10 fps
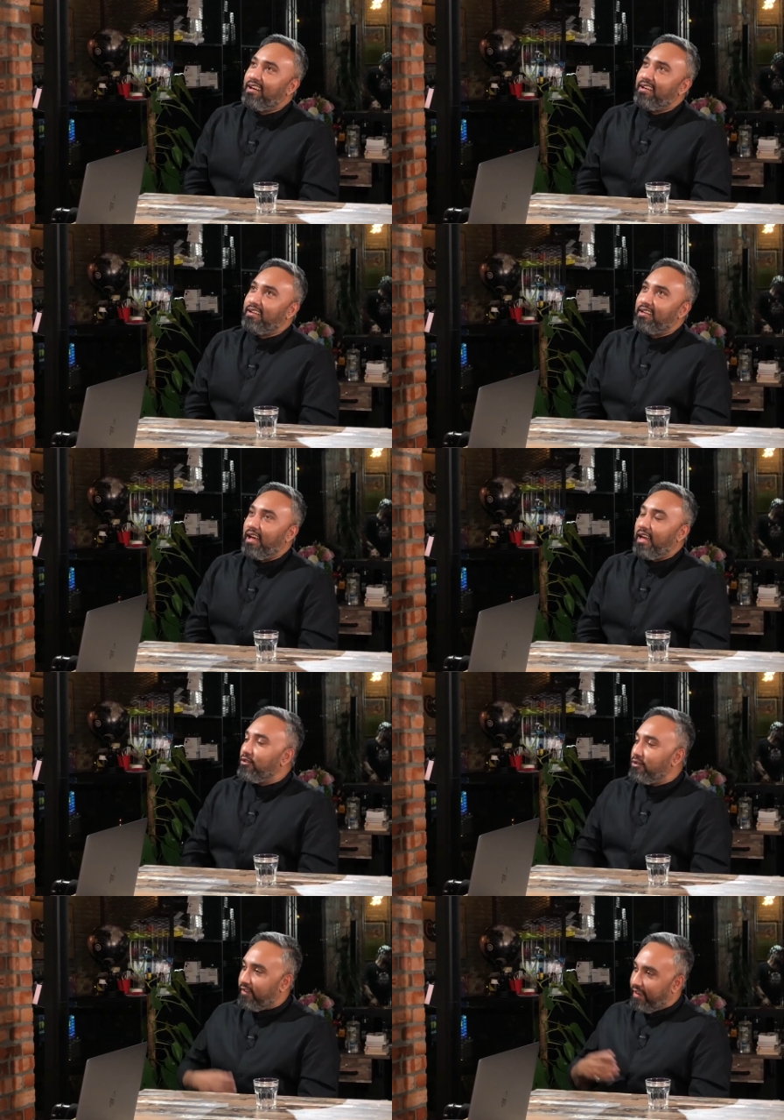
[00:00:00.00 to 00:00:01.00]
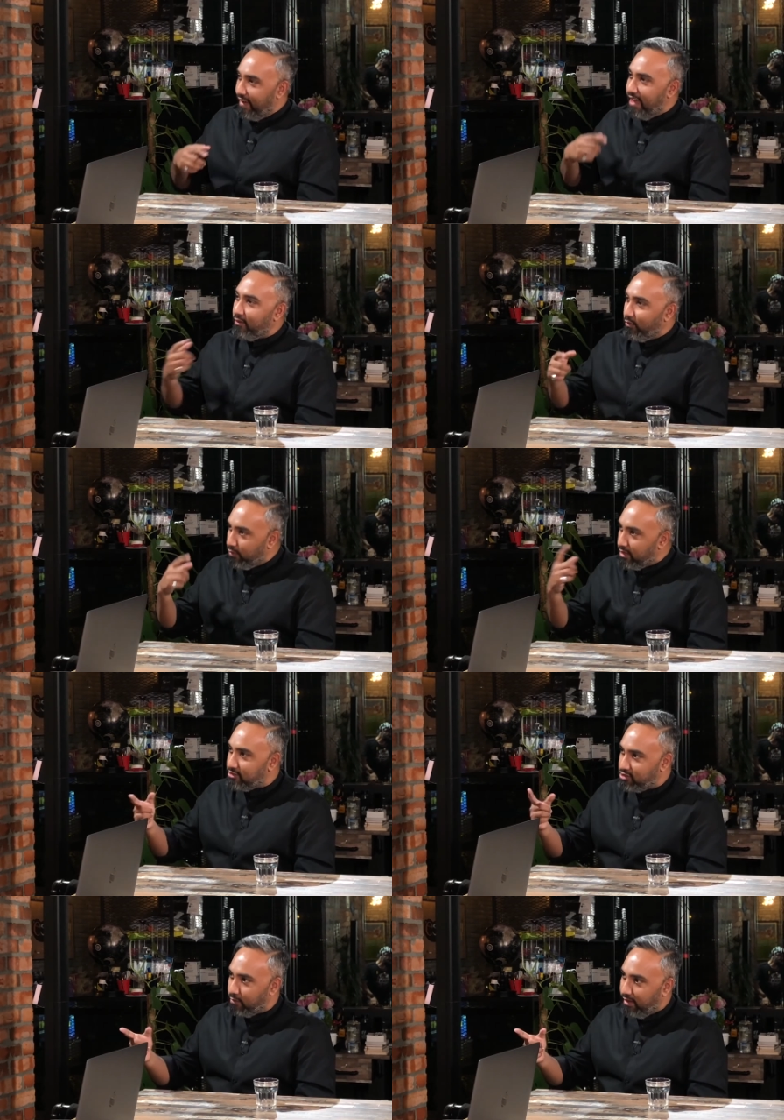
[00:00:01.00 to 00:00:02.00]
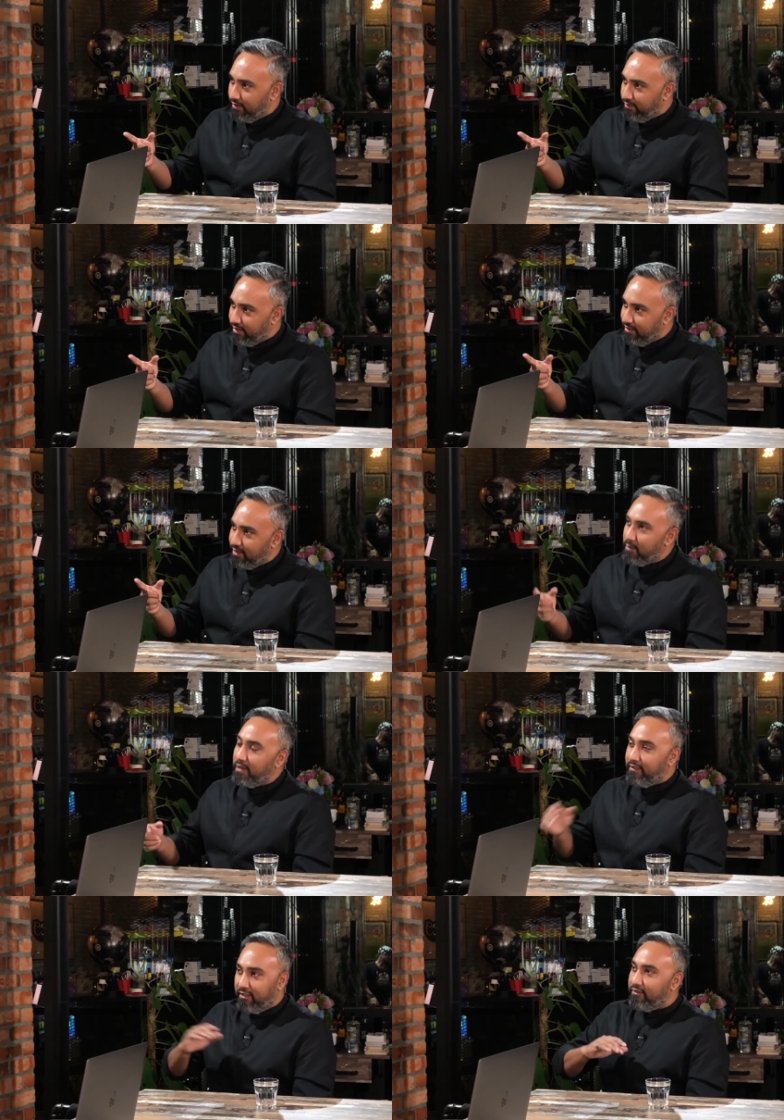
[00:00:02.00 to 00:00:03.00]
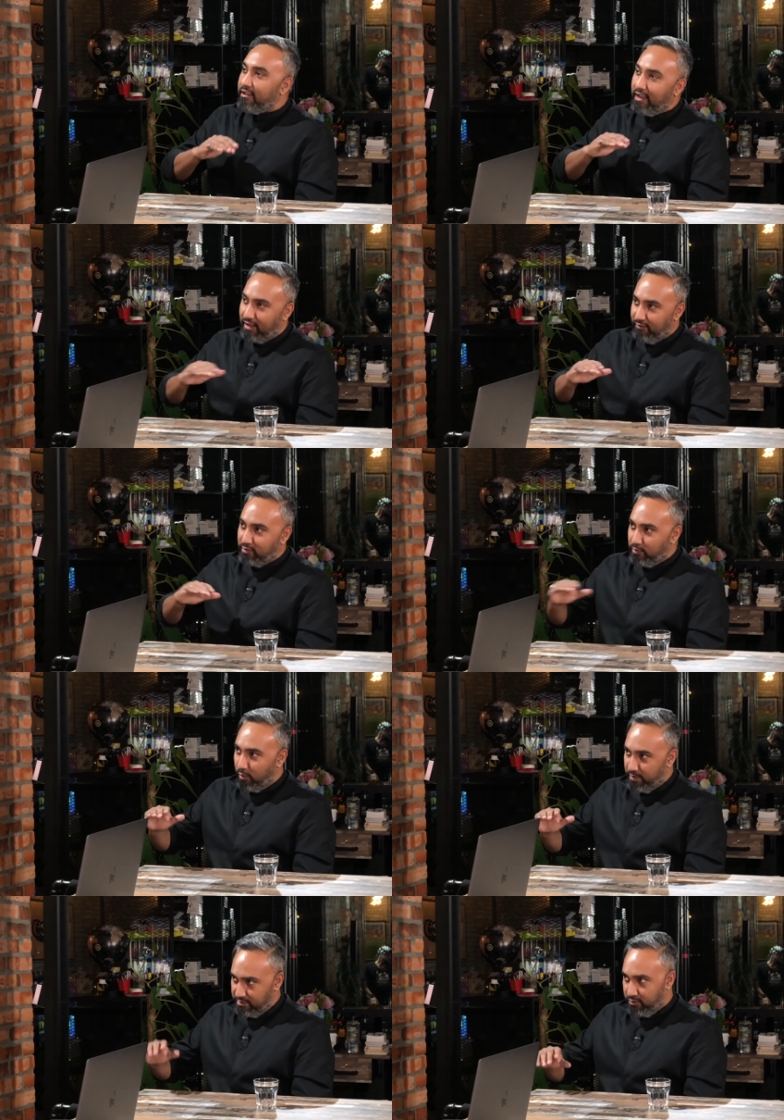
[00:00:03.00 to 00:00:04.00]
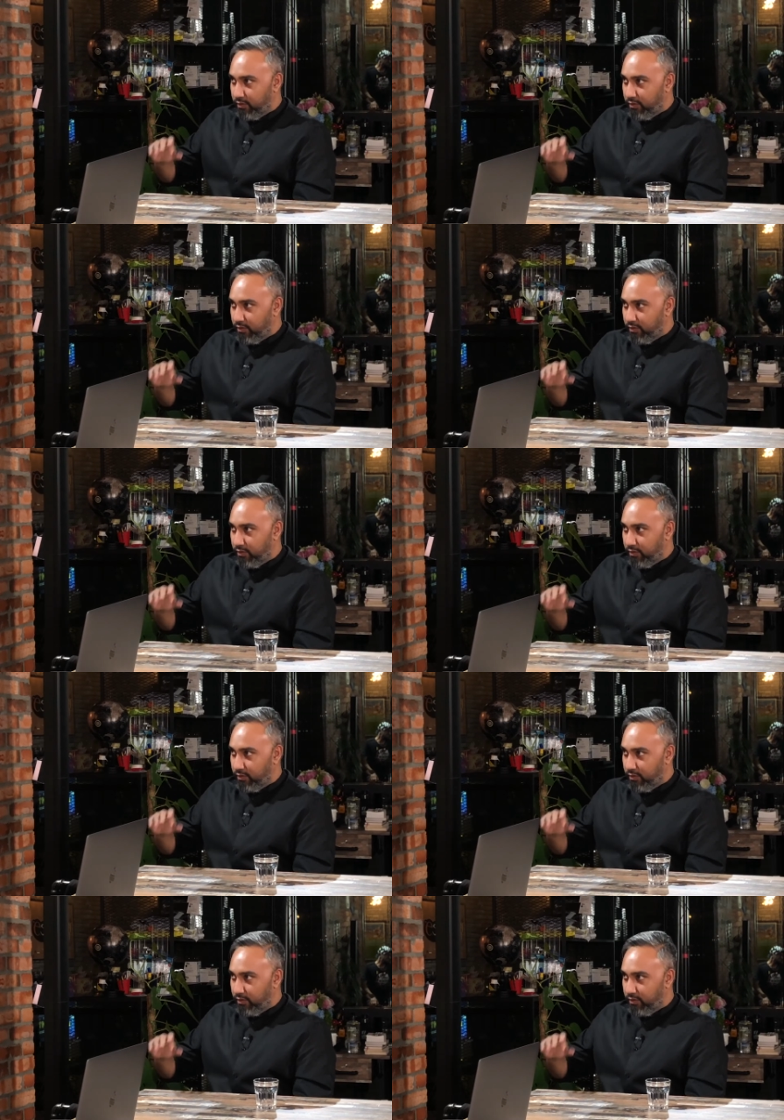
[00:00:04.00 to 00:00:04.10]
Uh, I don't know if I've had a worst job ever, okay. but I've had very uncomfortable moments.